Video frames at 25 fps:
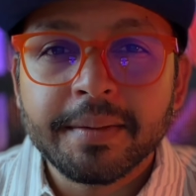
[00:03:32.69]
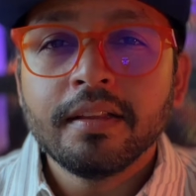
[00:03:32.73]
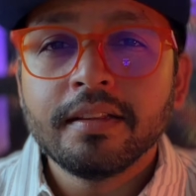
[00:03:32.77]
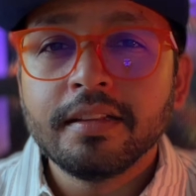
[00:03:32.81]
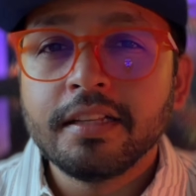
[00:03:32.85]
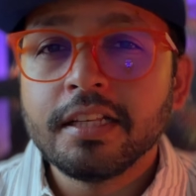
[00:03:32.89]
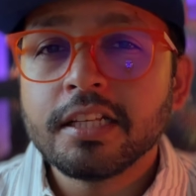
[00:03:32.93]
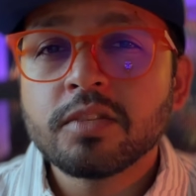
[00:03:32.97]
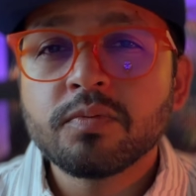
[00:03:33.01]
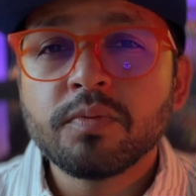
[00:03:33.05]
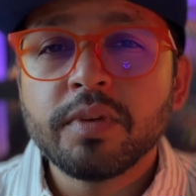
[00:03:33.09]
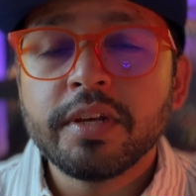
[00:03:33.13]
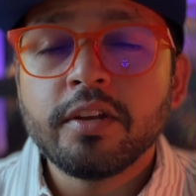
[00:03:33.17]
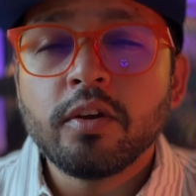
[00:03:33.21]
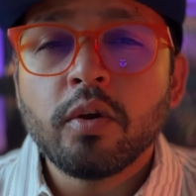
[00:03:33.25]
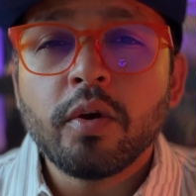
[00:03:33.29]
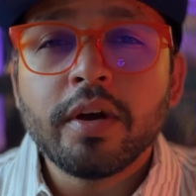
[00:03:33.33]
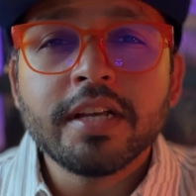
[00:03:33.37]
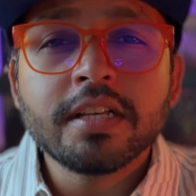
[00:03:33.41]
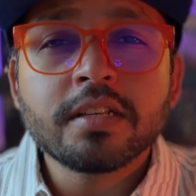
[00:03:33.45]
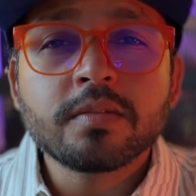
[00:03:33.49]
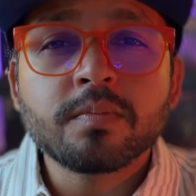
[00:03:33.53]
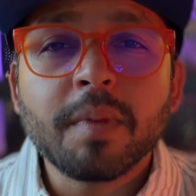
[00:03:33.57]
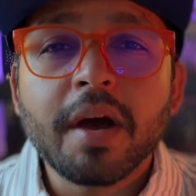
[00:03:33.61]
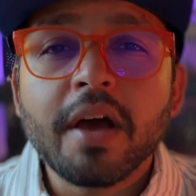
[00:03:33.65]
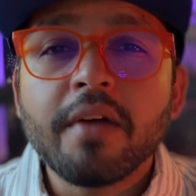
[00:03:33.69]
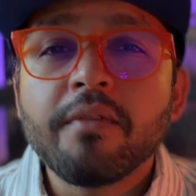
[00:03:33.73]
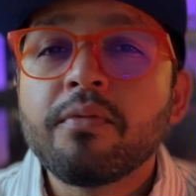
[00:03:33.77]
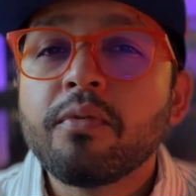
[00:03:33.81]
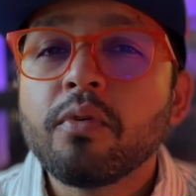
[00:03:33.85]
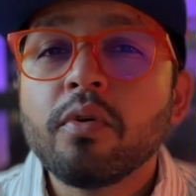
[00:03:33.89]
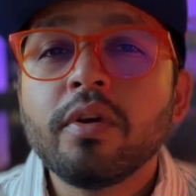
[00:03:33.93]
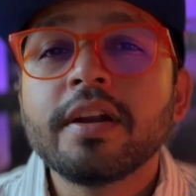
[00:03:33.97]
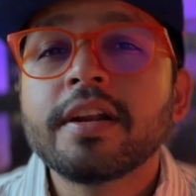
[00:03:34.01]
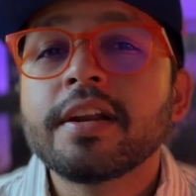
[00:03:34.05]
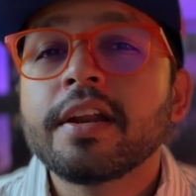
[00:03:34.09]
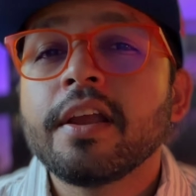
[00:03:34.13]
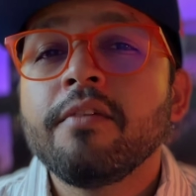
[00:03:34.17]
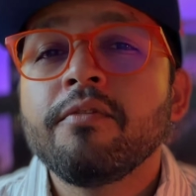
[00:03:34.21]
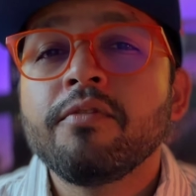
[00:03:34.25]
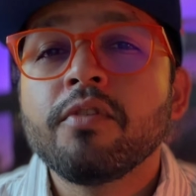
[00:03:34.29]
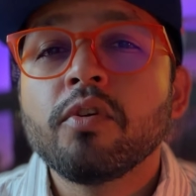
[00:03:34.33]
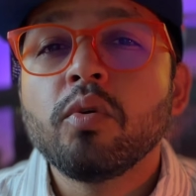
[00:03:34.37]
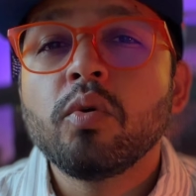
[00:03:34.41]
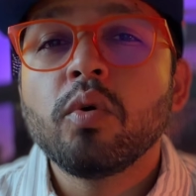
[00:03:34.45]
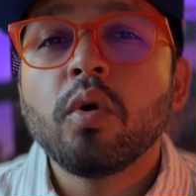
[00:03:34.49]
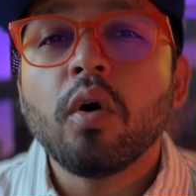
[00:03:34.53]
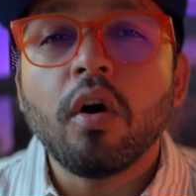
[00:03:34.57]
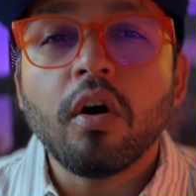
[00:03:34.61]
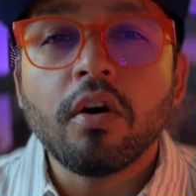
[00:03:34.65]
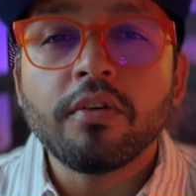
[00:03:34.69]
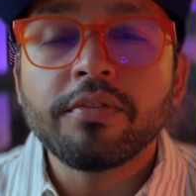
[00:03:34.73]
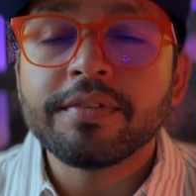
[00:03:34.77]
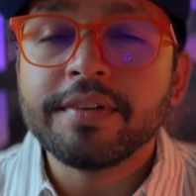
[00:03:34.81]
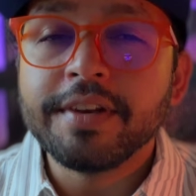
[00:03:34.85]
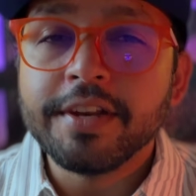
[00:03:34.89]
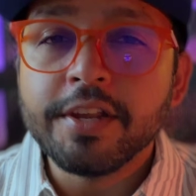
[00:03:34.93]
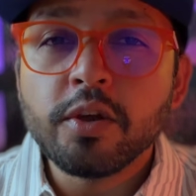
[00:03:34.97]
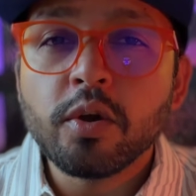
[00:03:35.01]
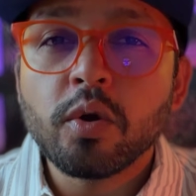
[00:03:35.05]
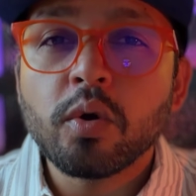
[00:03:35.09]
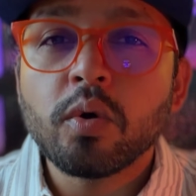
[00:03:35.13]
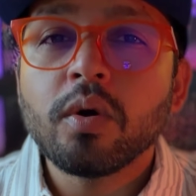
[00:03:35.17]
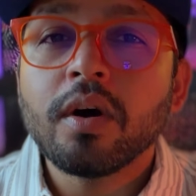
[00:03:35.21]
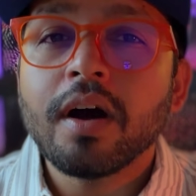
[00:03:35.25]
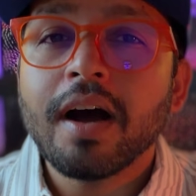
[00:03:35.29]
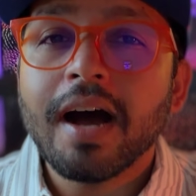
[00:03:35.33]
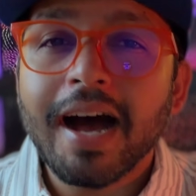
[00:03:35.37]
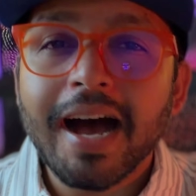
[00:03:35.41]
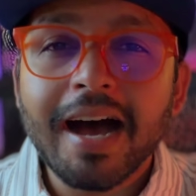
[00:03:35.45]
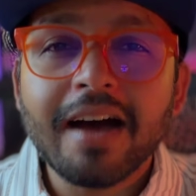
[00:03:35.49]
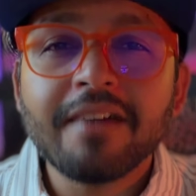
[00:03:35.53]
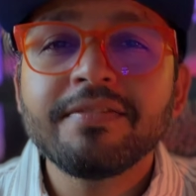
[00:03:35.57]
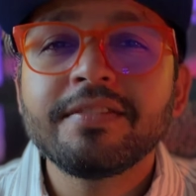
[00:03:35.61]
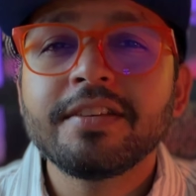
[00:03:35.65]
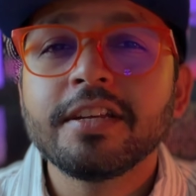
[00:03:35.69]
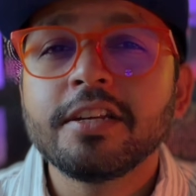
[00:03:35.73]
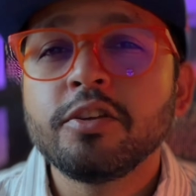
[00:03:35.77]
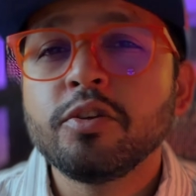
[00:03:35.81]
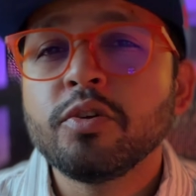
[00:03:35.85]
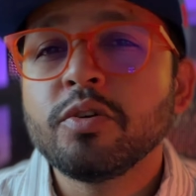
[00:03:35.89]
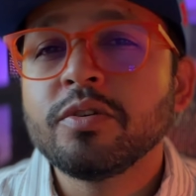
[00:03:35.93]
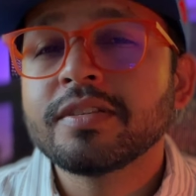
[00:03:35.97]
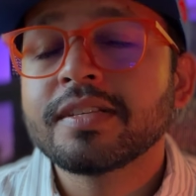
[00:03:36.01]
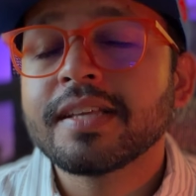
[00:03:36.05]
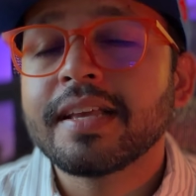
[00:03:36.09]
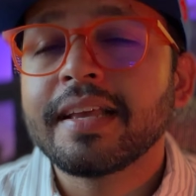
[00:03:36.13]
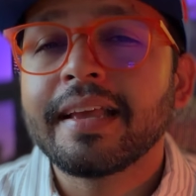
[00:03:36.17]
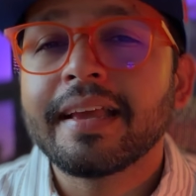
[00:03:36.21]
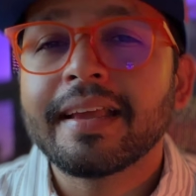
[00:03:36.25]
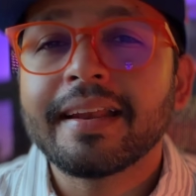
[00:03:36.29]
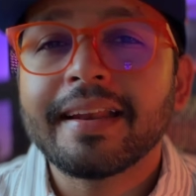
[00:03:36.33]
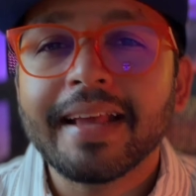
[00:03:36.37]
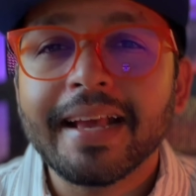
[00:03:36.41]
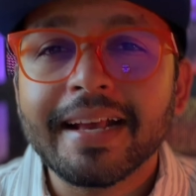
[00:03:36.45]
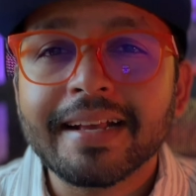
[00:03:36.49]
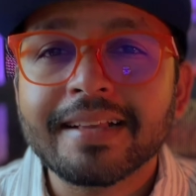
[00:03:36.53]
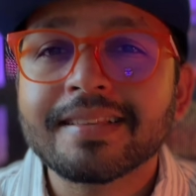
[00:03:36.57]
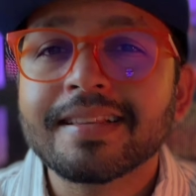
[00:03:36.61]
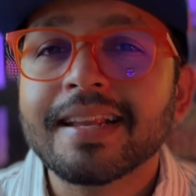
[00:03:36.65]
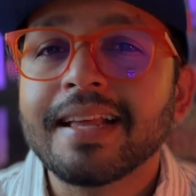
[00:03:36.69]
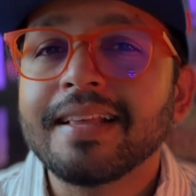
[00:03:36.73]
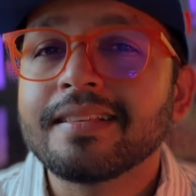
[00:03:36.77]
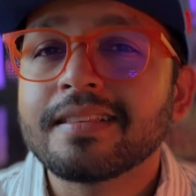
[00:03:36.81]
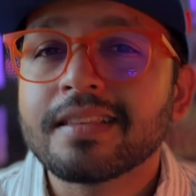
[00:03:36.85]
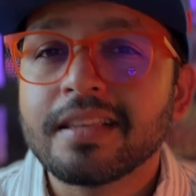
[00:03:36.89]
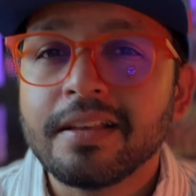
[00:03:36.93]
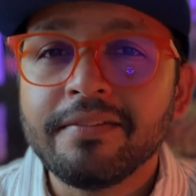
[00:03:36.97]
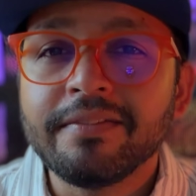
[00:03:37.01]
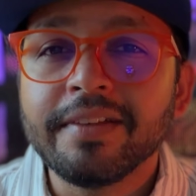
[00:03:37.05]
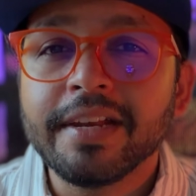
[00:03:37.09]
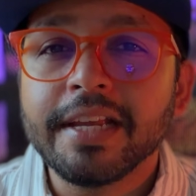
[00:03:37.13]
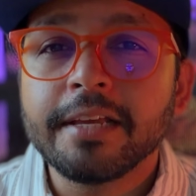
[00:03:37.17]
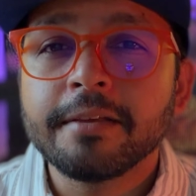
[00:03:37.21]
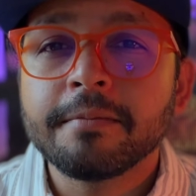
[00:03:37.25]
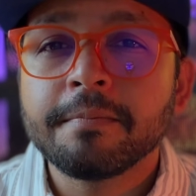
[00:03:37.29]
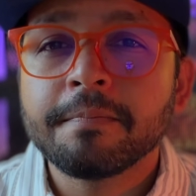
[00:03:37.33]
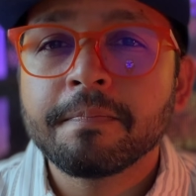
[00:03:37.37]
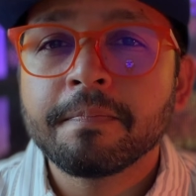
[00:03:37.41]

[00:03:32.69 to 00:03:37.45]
This video is my full review of Neo after using it extensively.